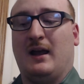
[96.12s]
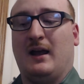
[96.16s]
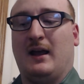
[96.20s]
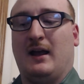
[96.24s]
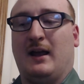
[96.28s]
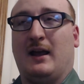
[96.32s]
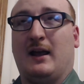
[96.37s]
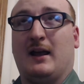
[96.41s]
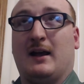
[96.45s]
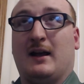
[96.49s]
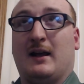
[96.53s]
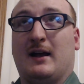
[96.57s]

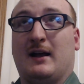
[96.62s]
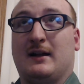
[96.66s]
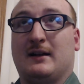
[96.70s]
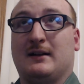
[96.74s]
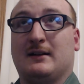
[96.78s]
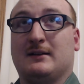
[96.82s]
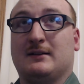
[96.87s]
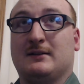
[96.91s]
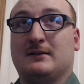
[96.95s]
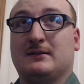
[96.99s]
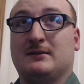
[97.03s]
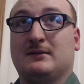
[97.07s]

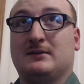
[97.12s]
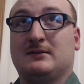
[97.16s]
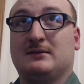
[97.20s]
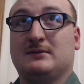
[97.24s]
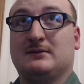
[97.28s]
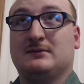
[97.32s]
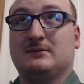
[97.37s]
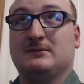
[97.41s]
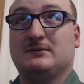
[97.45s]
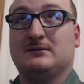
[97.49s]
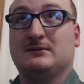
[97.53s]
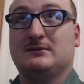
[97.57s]
And
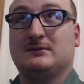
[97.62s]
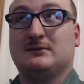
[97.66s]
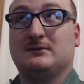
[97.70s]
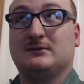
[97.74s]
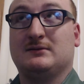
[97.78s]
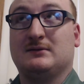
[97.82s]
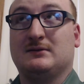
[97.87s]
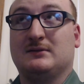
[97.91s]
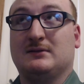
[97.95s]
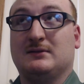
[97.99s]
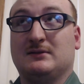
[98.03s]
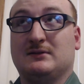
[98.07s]

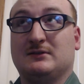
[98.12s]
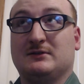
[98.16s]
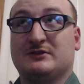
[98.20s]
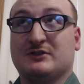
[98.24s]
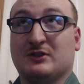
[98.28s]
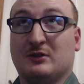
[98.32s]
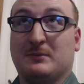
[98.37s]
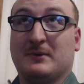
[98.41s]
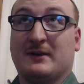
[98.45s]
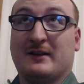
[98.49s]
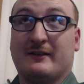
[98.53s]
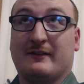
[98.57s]

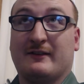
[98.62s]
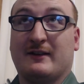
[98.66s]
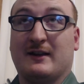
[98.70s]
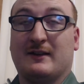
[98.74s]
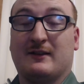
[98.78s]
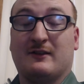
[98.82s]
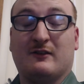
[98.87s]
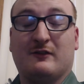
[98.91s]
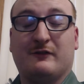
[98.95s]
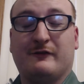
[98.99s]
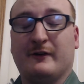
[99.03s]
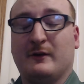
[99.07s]
so because of that
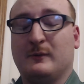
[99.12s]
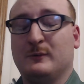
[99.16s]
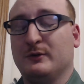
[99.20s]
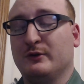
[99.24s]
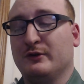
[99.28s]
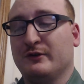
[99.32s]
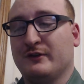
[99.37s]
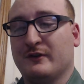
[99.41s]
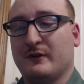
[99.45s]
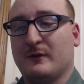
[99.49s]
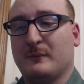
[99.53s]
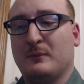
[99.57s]
this film
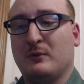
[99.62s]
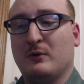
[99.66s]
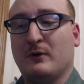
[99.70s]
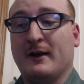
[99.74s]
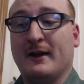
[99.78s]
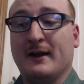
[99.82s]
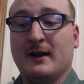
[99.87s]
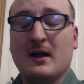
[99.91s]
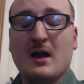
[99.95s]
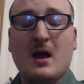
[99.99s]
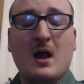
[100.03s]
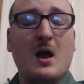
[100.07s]
loses a point.